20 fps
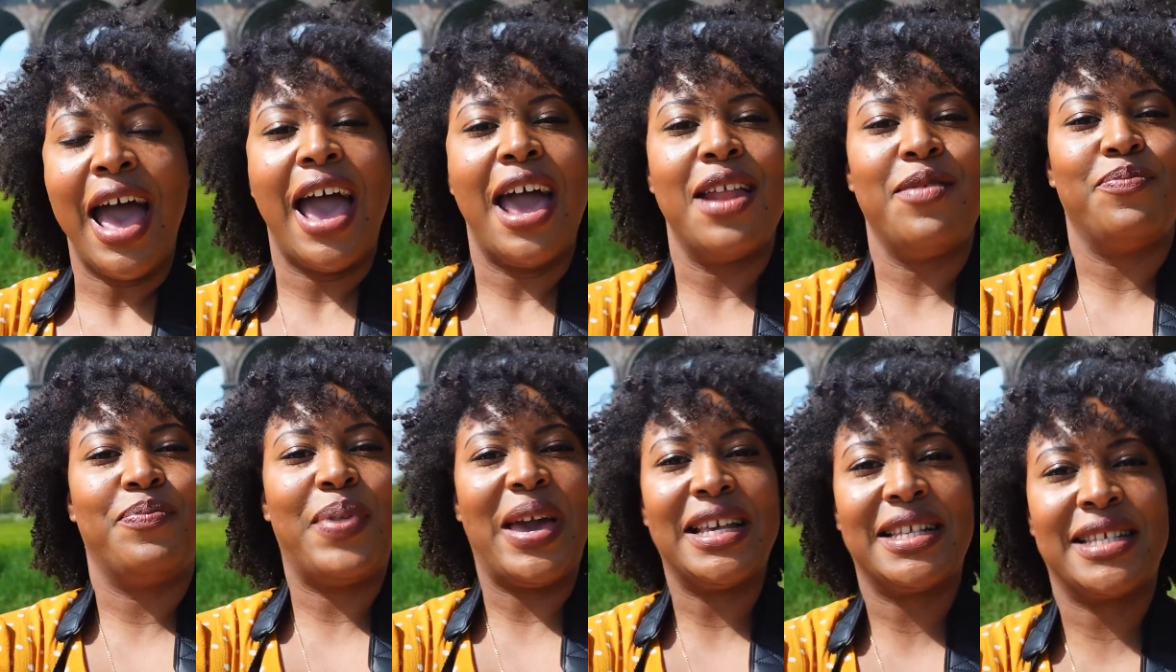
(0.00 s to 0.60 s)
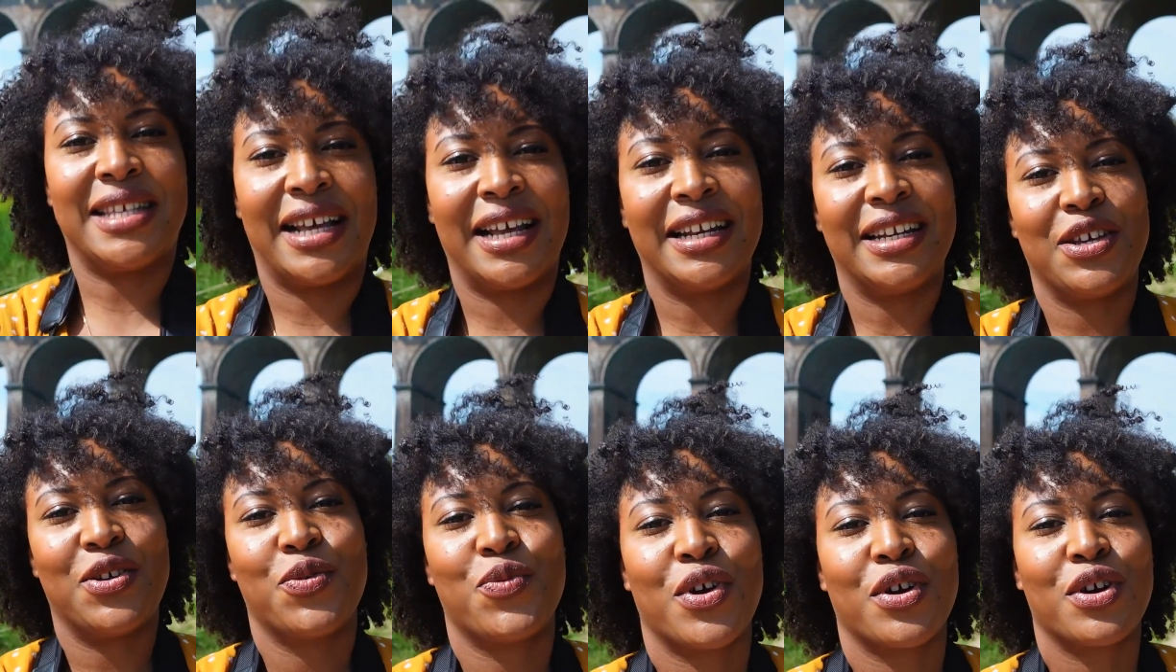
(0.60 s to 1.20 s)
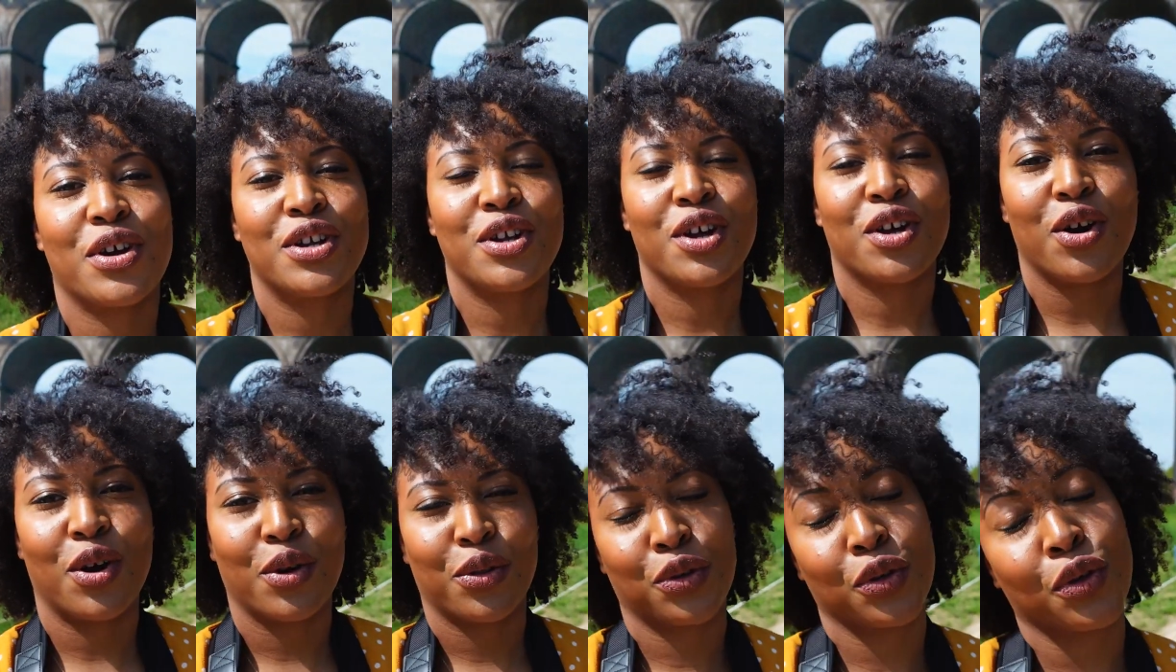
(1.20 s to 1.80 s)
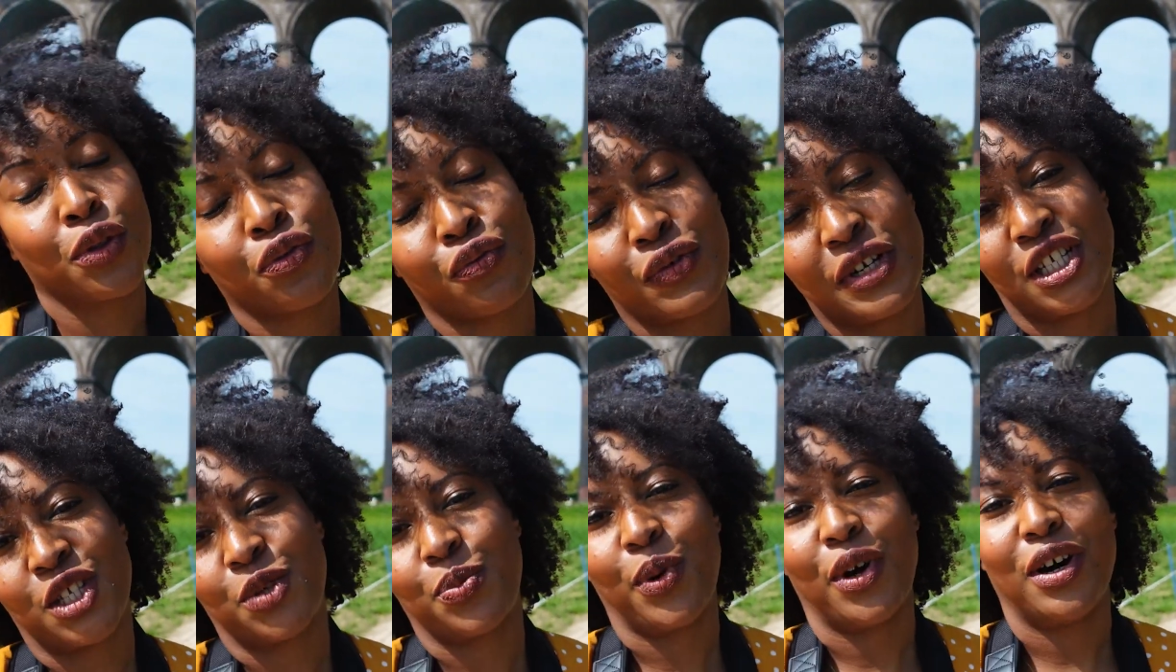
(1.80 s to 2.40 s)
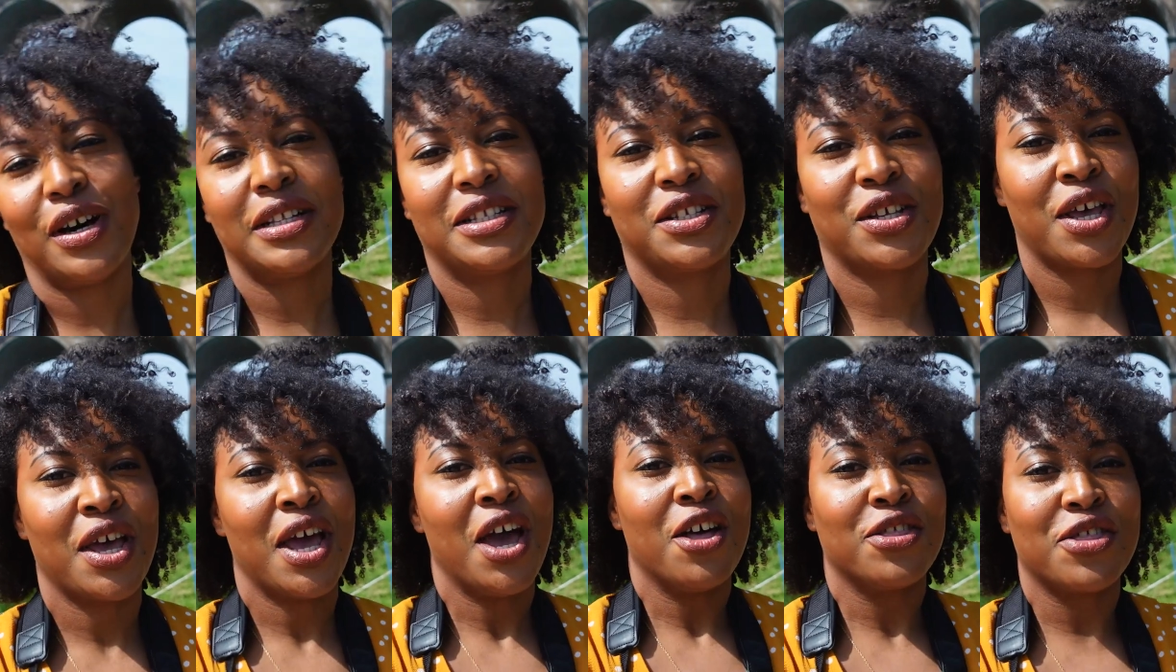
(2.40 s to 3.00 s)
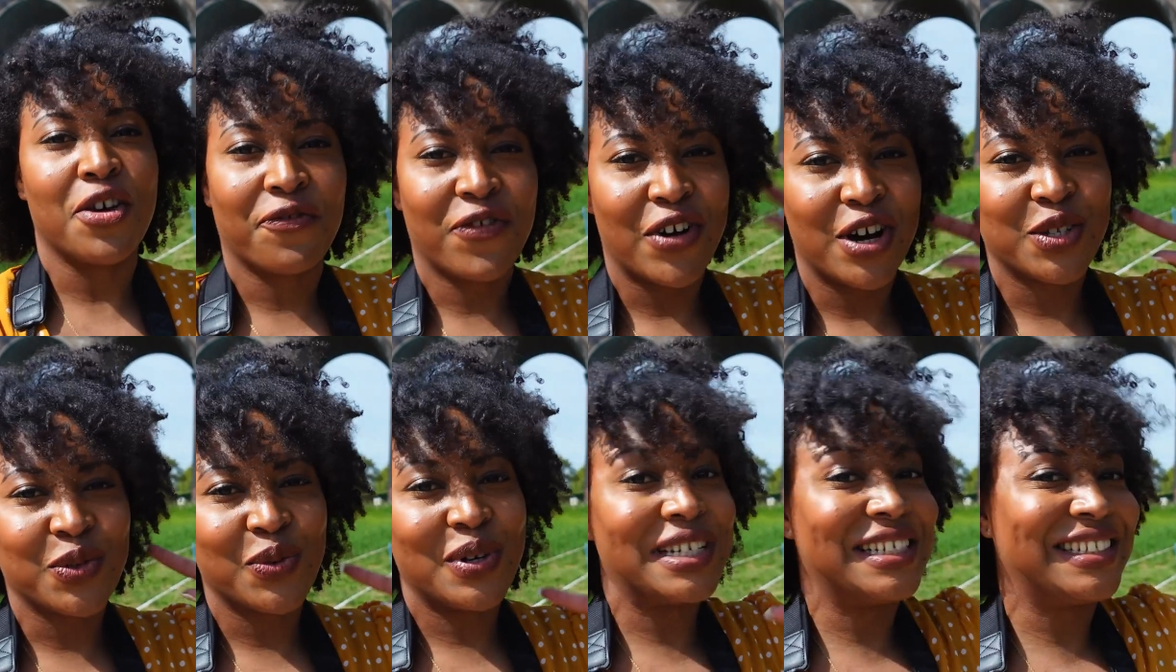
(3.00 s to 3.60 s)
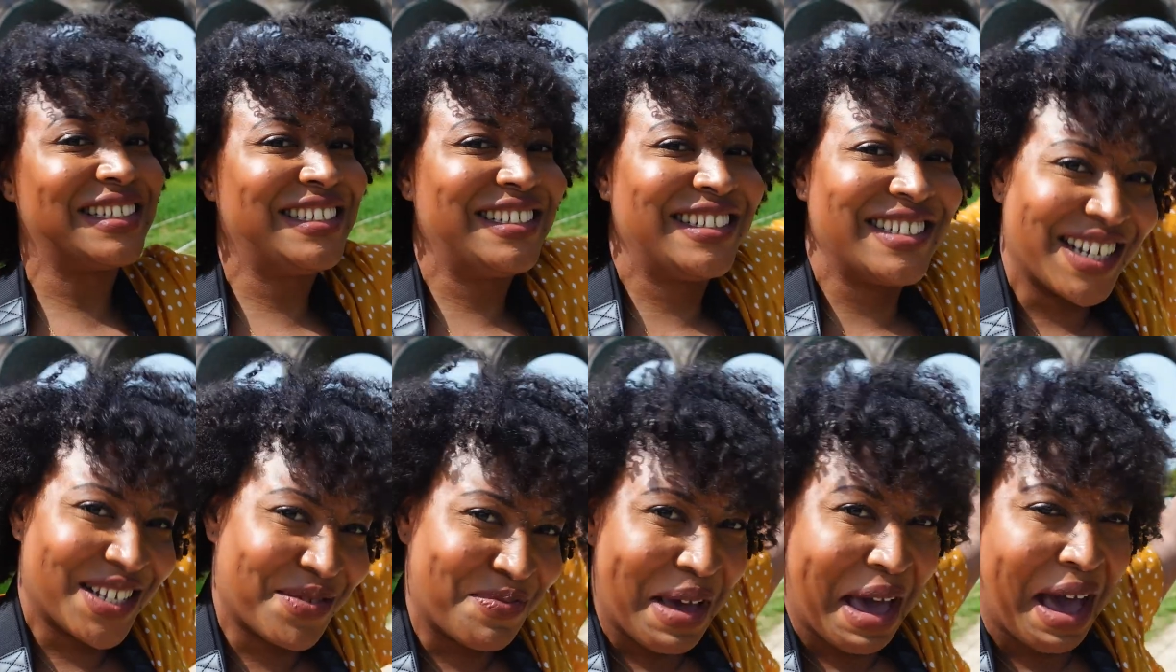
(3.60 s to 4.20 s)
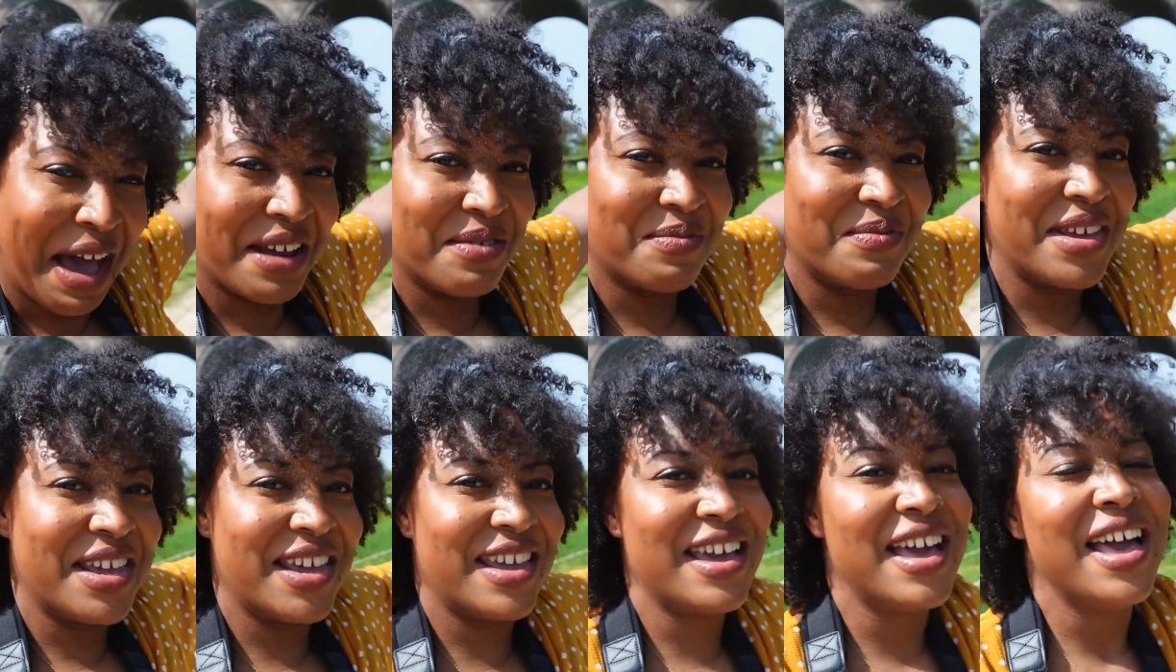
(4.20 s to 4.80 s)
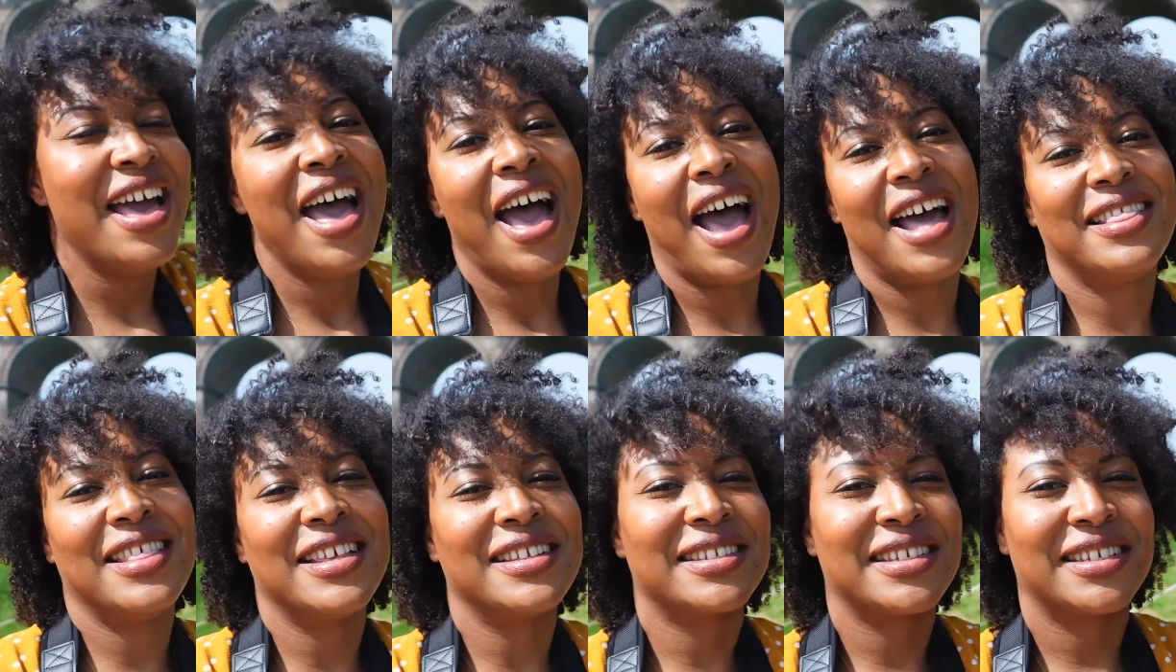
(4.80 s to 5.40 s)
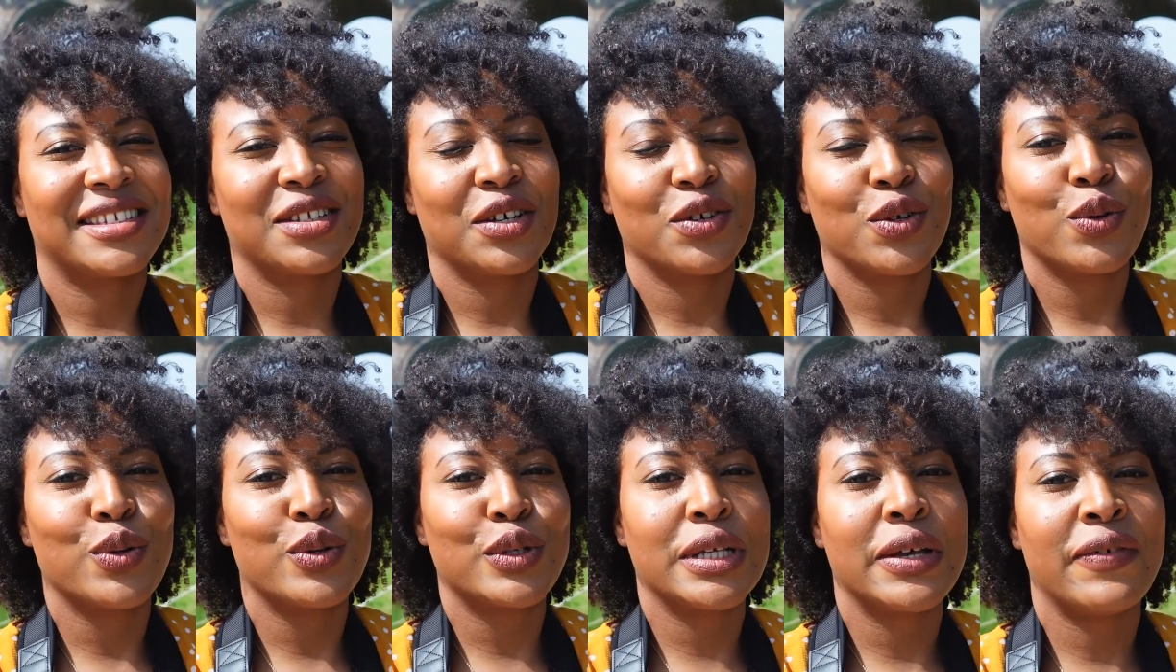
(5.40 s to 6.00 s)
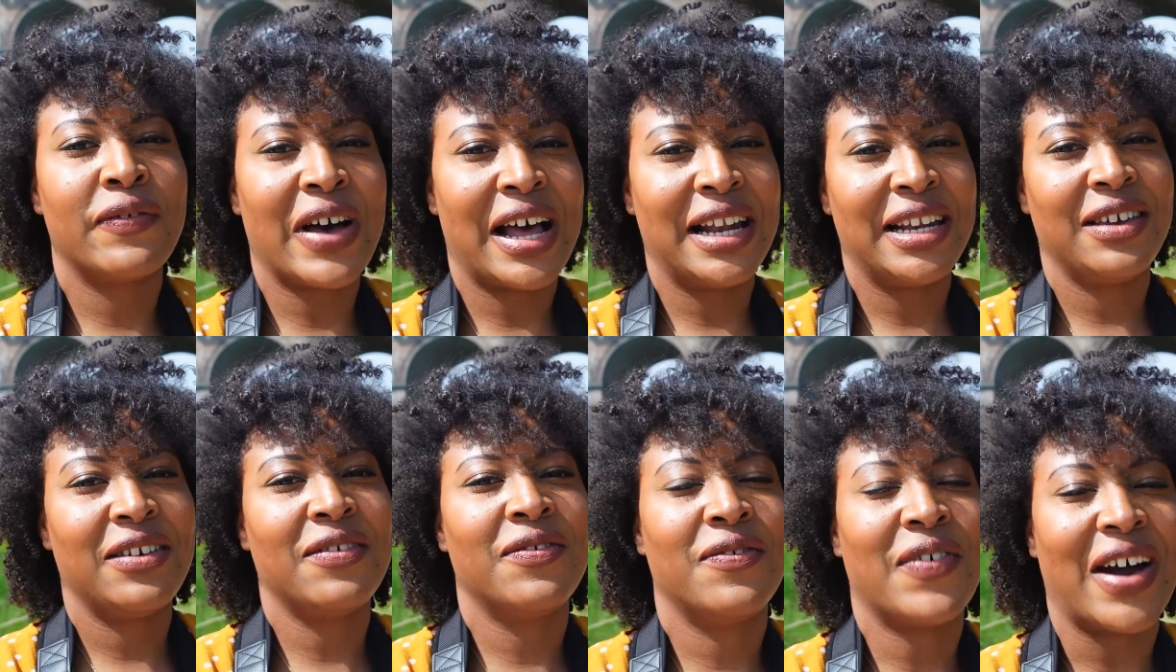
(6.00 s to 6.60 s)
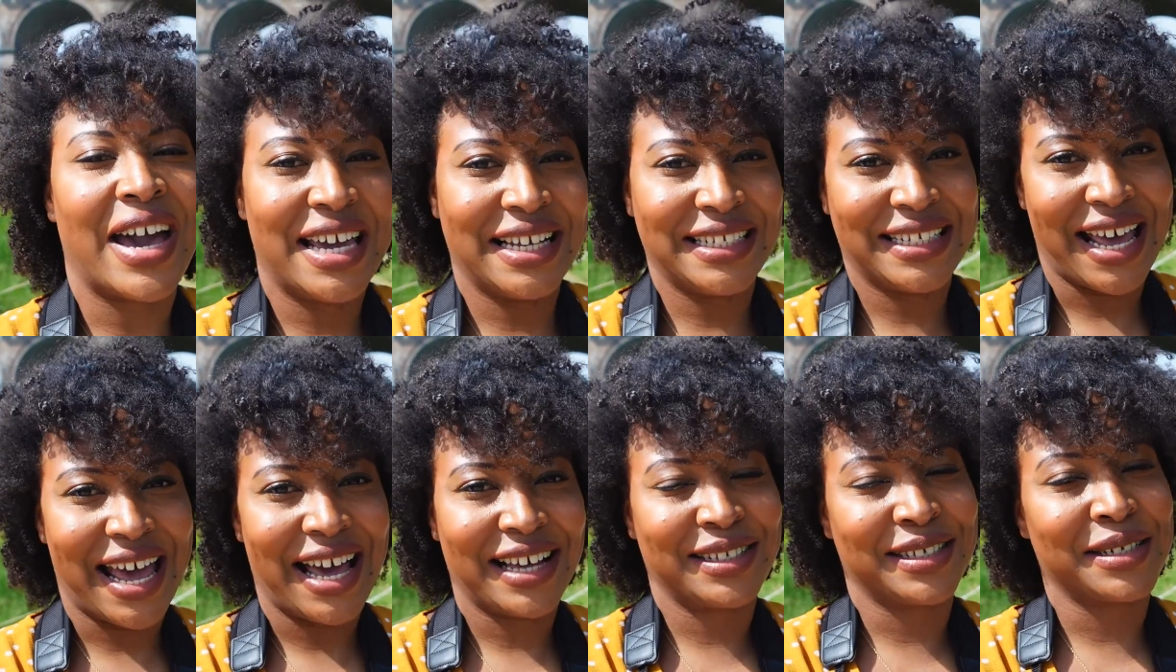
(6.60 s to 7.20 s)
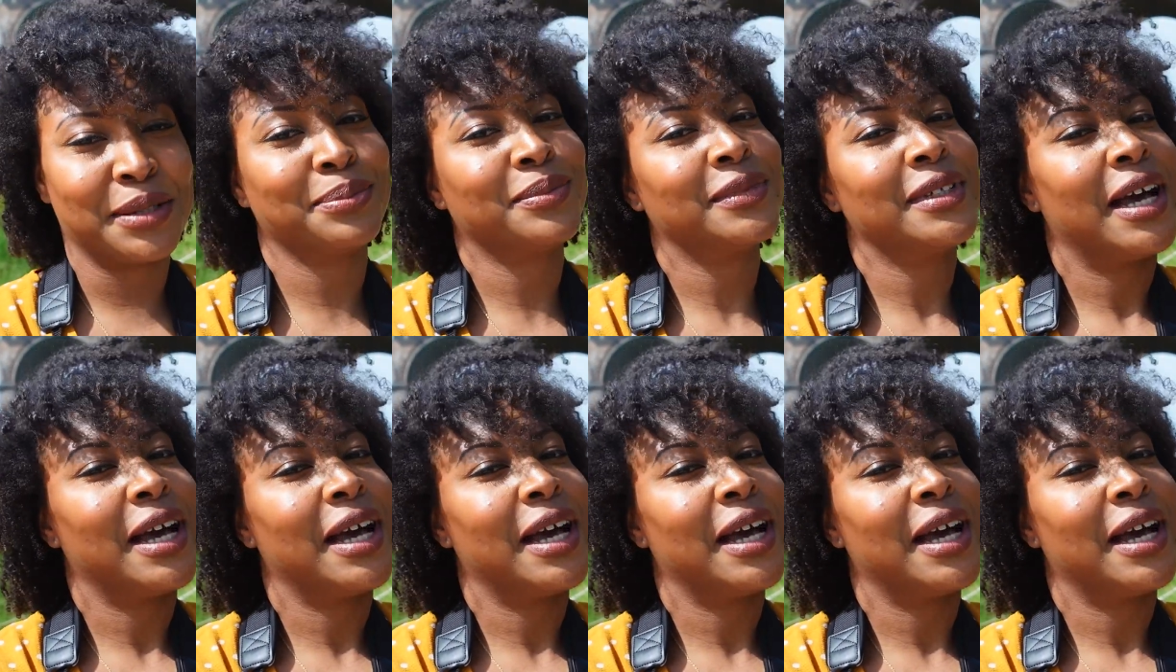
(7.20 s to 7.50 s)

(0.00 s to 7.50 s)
and basically we're going to go through three spots. The first one is just behind me and this is the Ouse Valley Viaduct